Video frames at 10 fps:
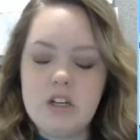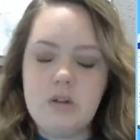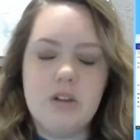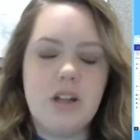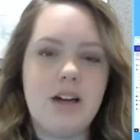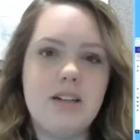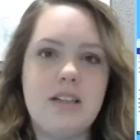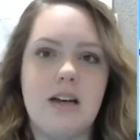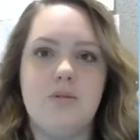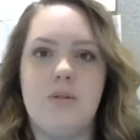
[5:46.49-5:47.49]
So a lot
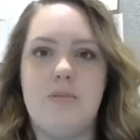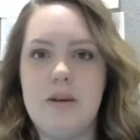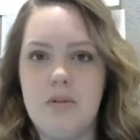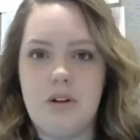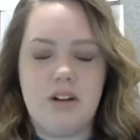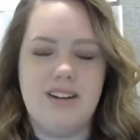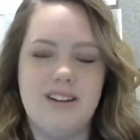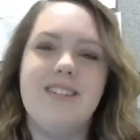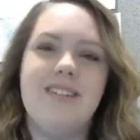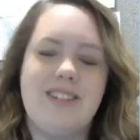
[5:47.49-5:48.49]
of times
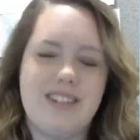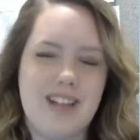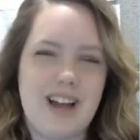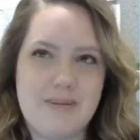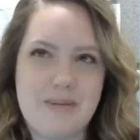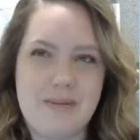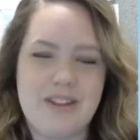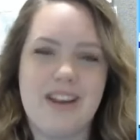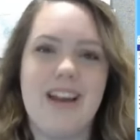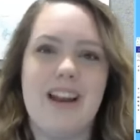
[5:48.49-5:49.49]
what a lot of people
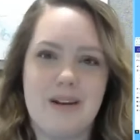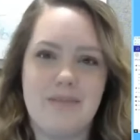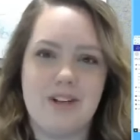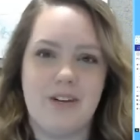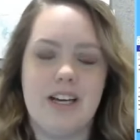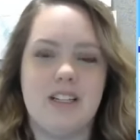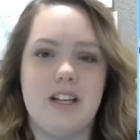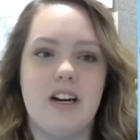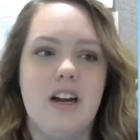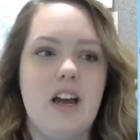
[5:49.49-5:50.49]
think and end up doing is
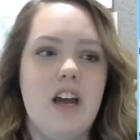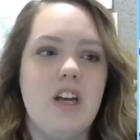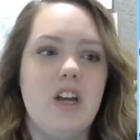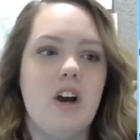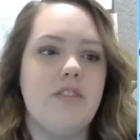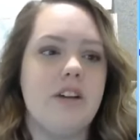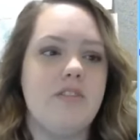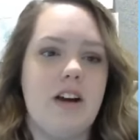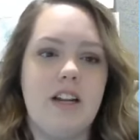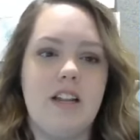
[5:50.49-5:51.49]
they're, if they're
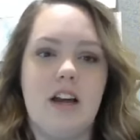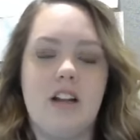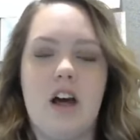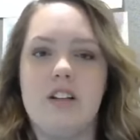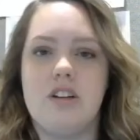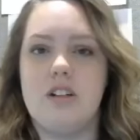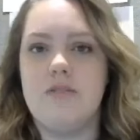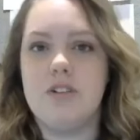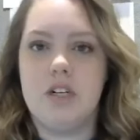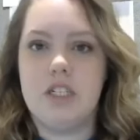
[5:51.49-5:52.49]
finding that a lot of their stuff
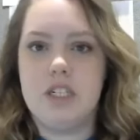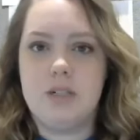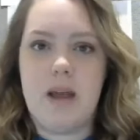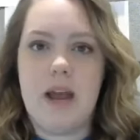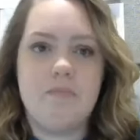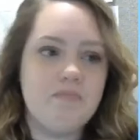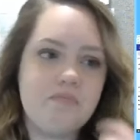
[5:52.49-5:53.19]
is going to spam,